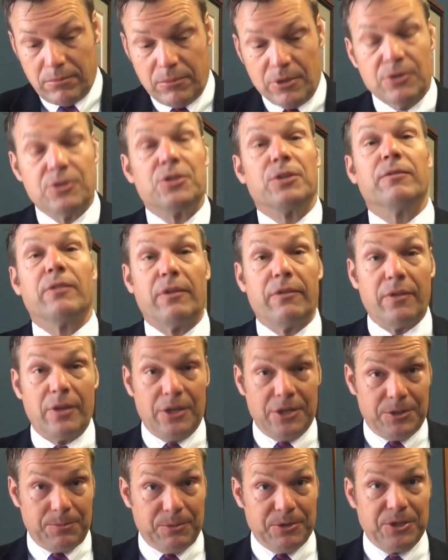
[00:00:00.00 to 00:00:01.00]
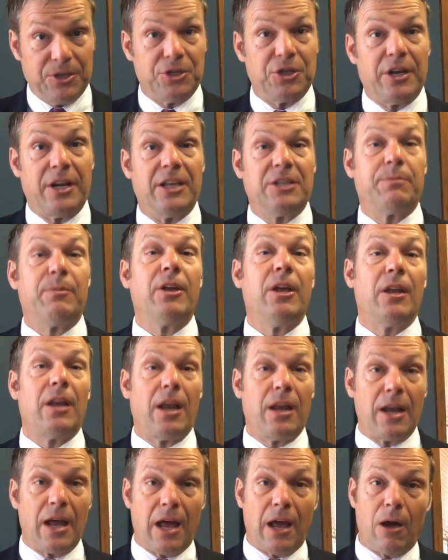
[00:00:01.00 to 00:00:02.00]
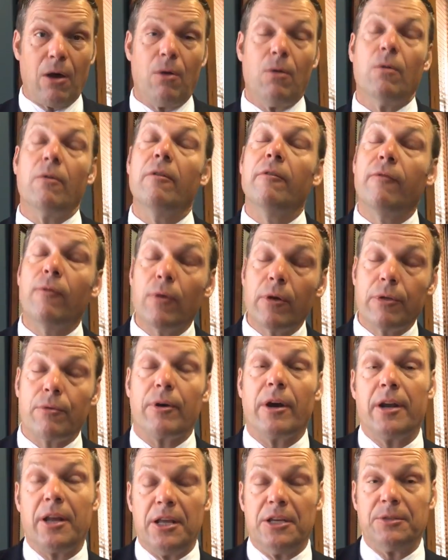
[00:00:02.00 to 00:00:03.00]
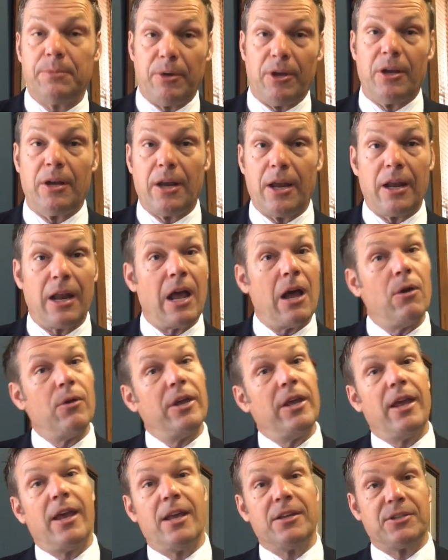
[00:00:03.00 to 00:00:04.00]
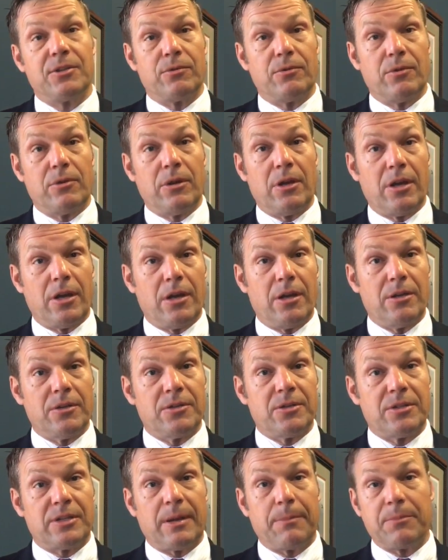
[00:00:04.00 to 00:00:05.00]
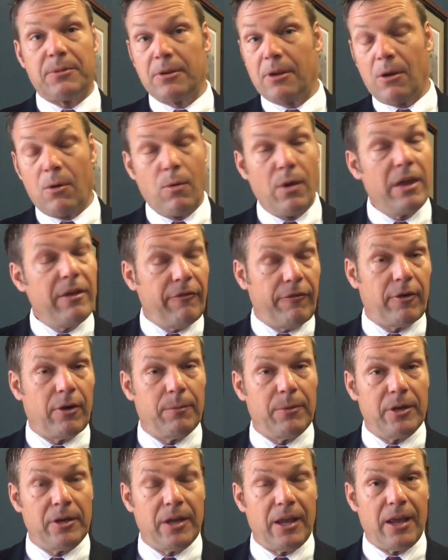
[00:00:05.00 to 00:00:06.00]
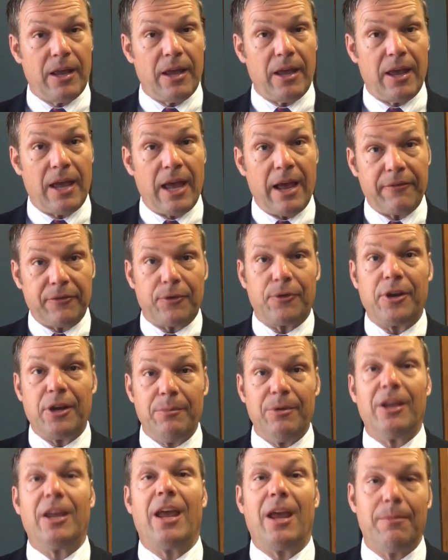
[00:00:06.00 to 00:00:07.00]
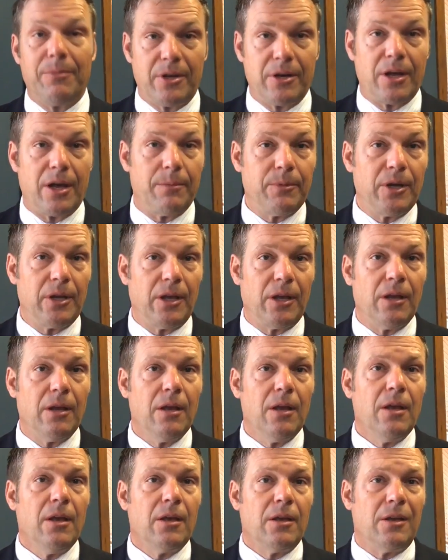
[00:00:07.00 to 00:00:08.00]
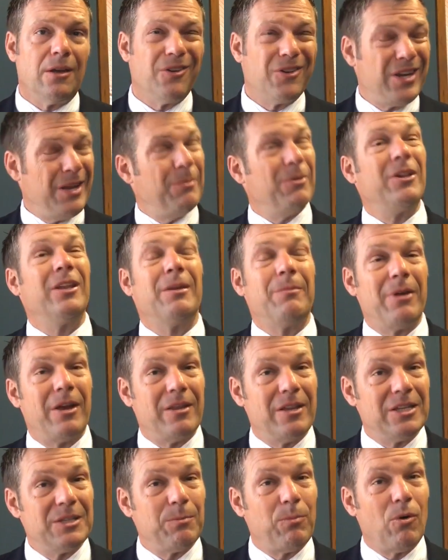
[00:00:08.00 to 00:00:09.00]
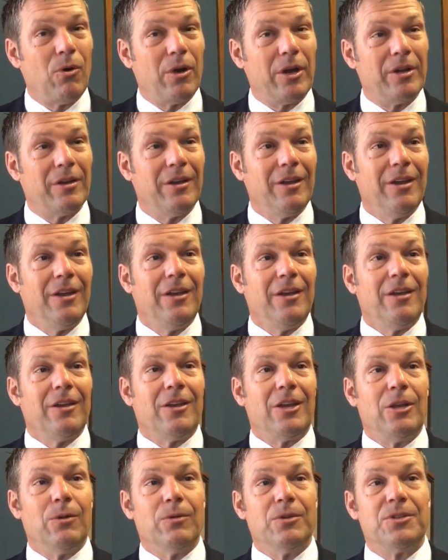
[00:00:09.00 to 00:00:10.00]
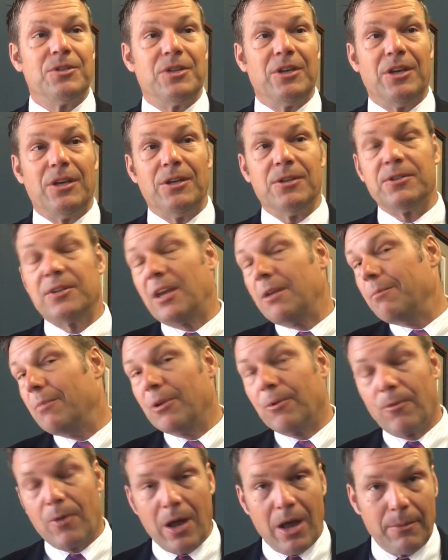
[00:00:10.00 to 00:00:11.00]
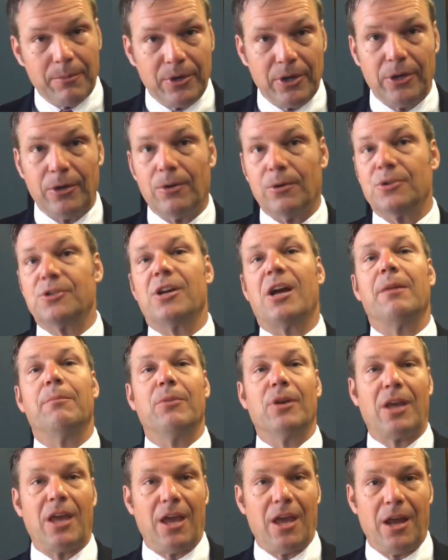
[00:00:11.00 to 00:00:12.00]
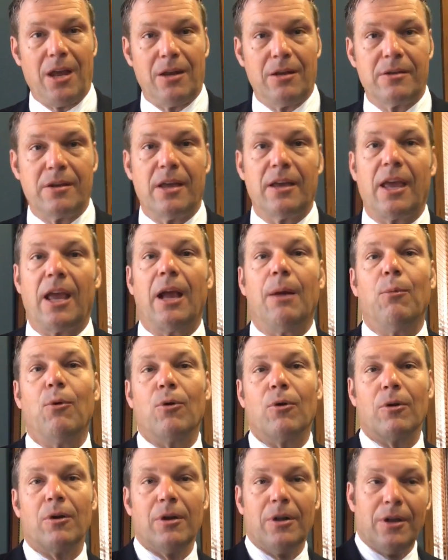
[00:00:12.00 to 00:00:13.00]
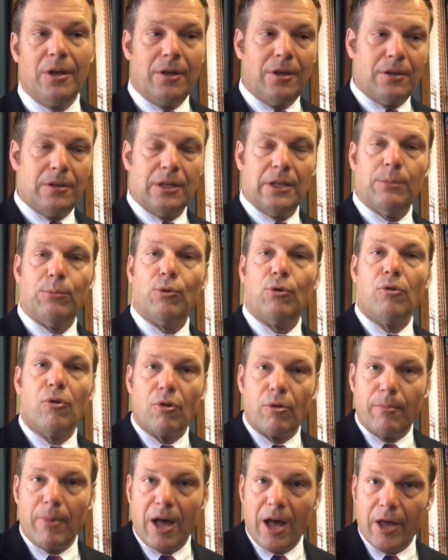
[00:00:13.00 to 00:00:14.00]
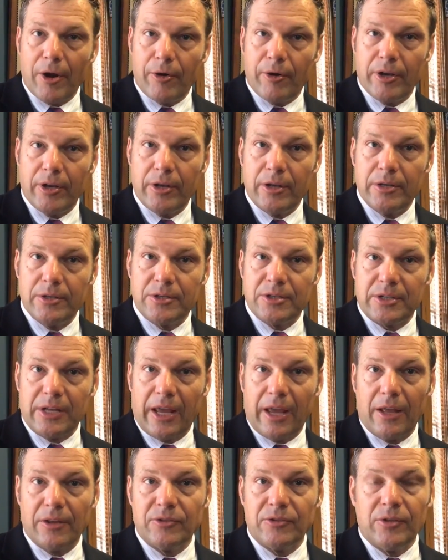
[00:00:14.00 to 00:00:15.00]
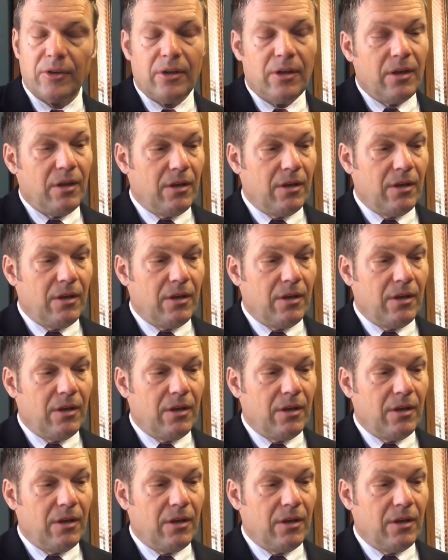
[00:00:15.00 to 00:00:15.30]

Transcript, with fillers: conservative his position has been and how forthright he's been and how he hasn't uh, stepped away from it after he became the nominee. You know, typically by this point, you would see, say, Mitt Romney or John McCain taking a more liberal or moderate stance.